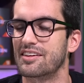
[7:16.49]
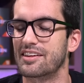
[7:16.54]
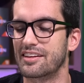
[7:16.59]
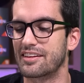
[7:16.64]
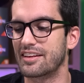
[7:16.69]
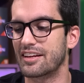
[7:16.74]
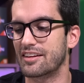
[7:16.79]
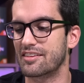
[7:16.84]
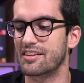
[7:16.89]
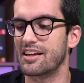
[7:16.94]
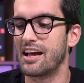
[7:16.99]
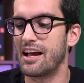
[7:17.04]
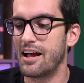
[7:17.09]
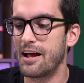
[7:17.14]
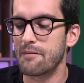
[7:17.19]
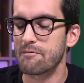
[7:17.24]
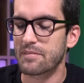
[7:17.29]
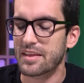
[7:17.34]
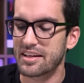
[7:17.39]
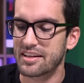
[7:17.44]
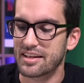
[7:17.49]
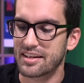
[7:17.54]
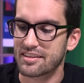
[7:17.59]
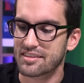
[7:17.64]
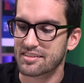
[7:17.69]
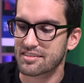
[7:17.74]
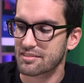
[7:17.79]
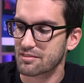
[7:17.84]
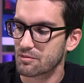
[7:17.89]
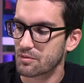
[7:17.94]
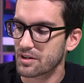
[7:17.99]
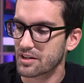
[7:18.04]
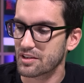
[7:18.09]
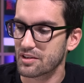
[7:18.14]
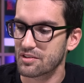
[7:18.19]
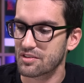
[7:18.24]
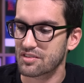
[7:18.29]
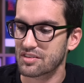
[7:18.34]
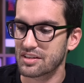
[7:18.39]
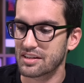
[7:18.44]
I think it's one of
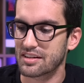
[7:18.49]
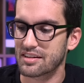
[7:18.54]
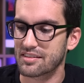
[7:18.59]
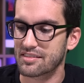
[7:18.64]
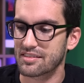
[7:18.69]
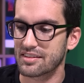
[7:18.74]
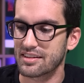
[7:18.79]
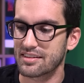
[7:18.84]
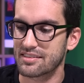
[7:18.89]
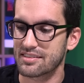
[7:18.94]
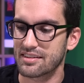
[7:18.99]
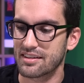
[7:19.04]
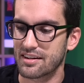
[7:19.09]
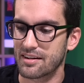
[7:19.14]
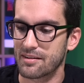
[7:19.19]
those things that